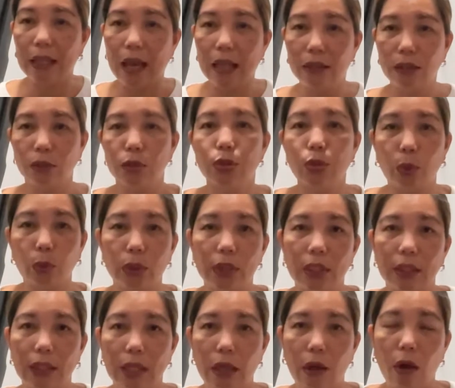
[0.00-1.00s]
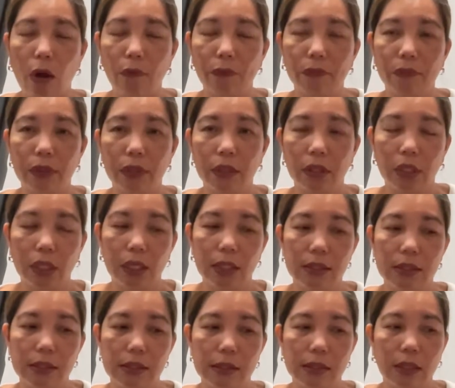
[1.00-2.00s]
other tote that they offer
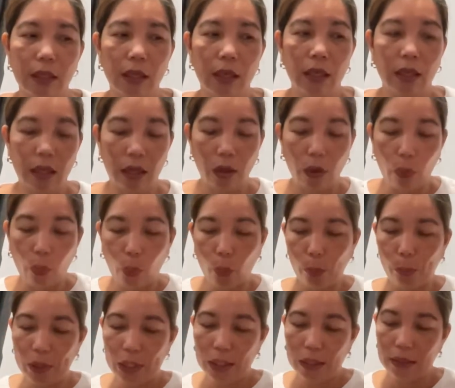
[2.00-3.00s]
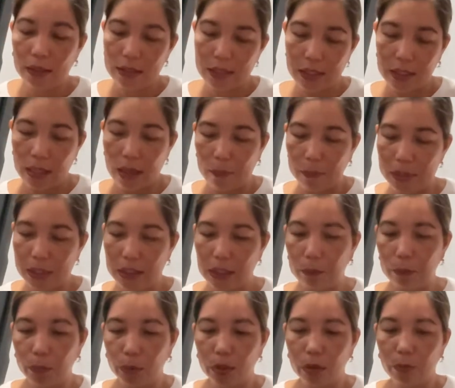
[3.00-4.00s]
it's open it doesn't have a
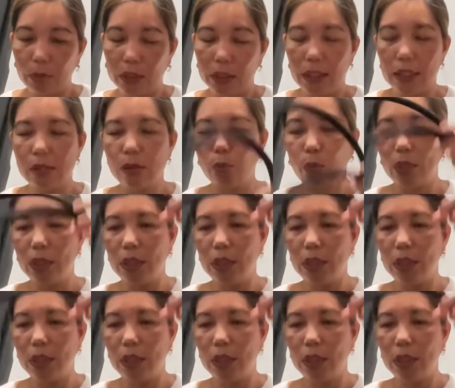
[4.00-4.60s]
zipper but this one